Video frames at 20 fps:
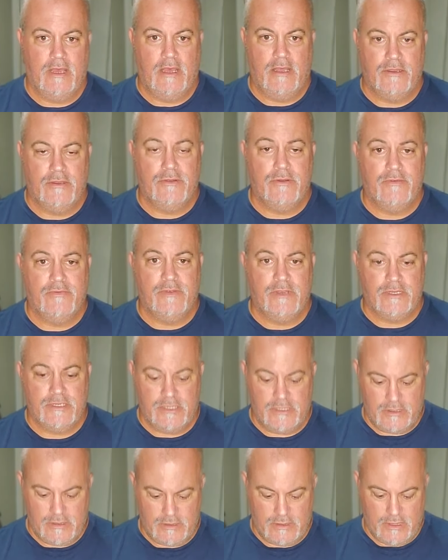new to
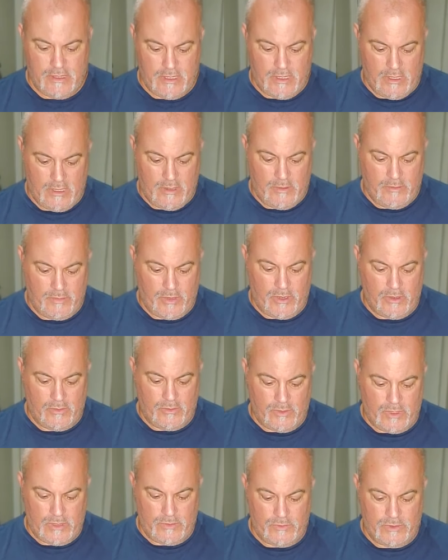fishing. Part
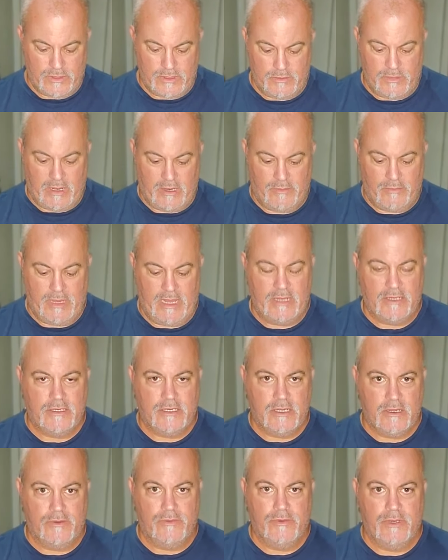1 was about
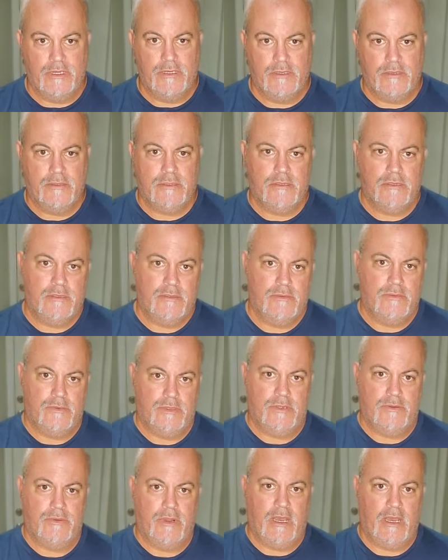matching a reel with
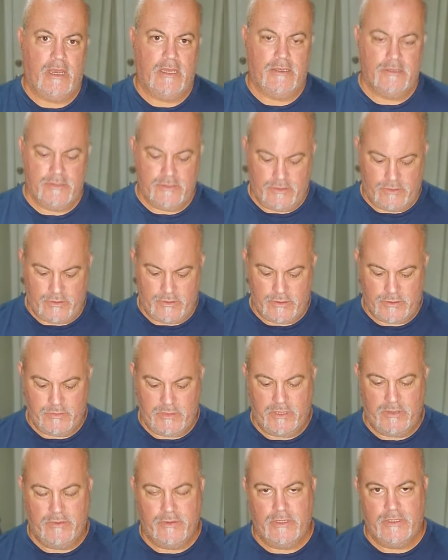a rod. So your
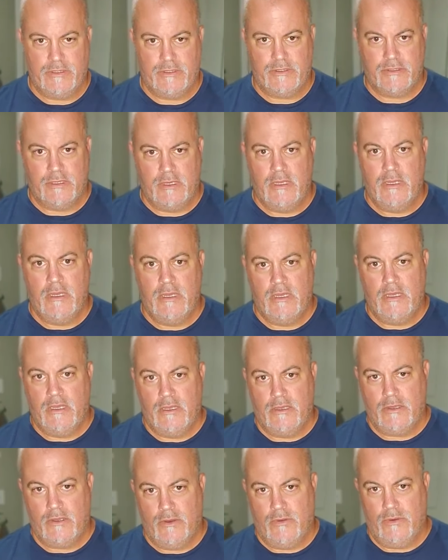spinner reels
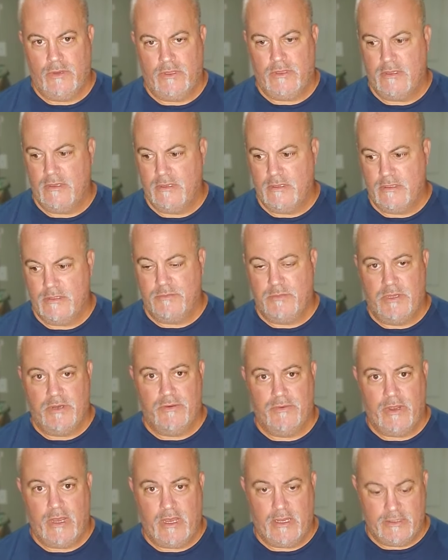go with spinner
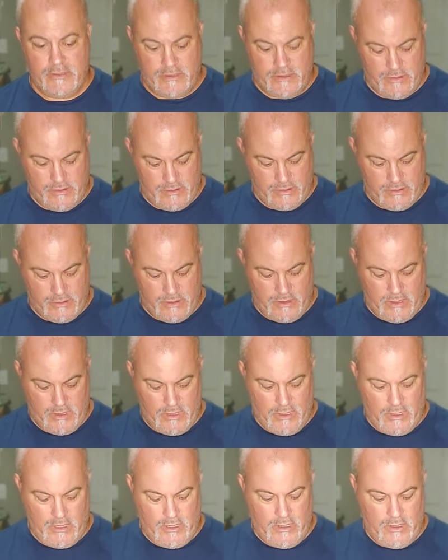rods.
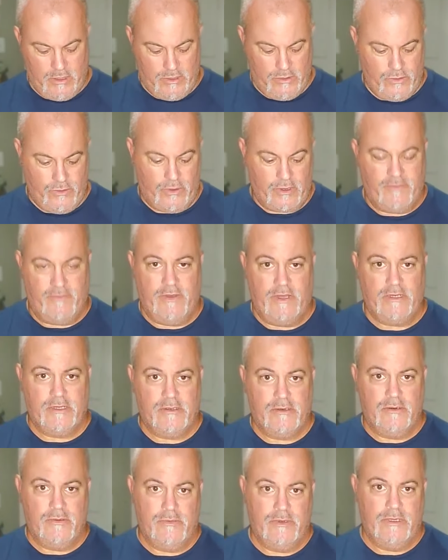Your
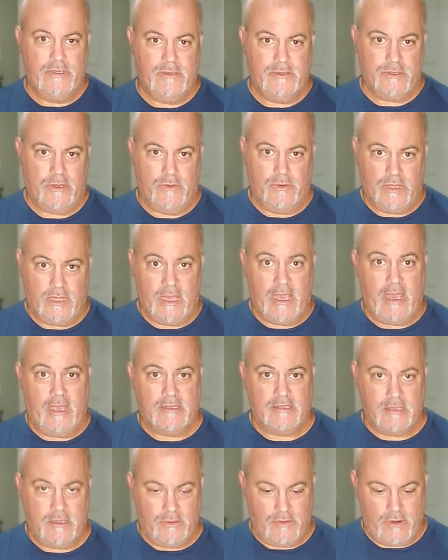conventional reels go with
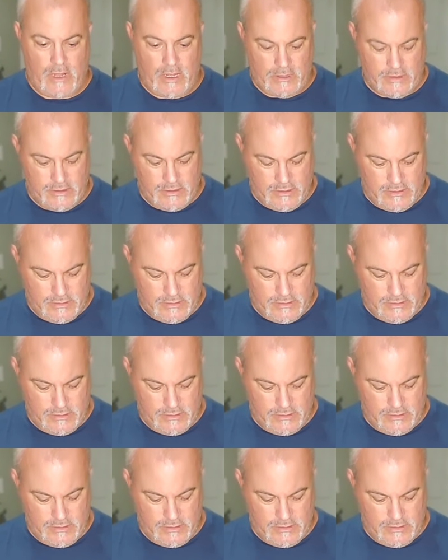casting rods.